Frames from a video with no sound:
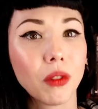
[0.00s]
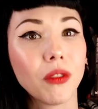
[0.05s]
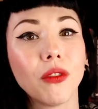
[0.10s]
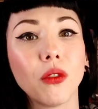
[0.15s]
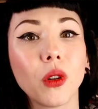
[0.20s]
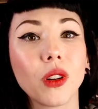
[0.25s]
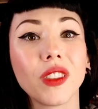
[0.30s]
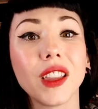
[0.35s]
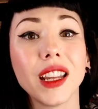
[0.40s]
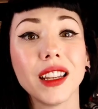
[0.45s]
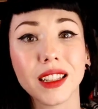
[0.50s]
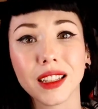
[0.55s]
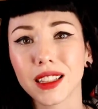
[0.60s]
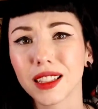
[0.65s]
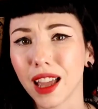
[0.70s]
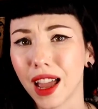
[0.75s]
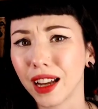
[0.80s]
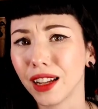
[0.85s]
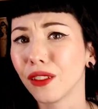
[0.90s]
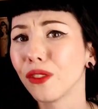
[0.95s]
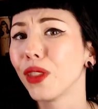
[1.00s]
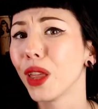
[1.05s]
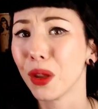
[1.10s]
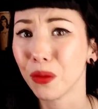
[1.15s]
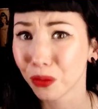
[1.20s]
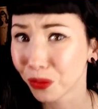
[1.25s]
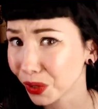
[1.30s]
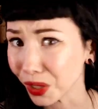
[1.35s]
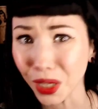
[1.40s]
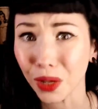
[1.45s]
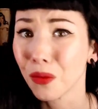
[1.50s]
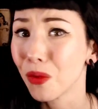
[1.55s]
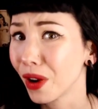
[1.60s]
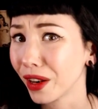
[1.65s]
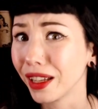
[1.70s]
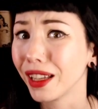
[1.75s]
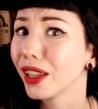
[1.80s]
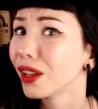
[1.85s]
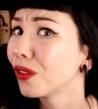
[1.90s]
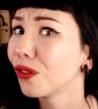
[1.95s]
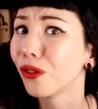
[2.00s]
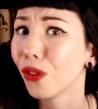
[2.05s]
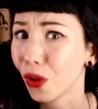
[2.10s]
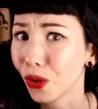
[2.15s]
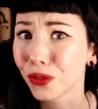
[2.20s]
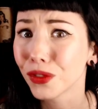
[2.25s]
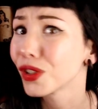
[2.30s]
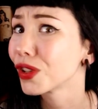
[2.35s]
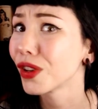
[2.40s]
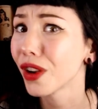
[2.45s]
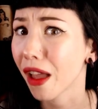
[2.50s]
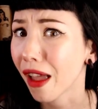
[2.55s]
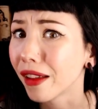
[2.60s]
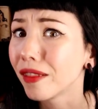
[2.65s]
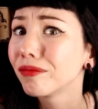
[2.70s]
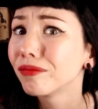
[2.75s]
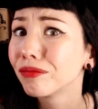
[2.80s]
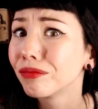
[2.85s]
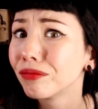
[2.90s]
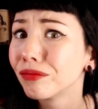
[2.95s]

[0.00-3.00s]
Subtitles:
before they decide if they really want to get involved or not.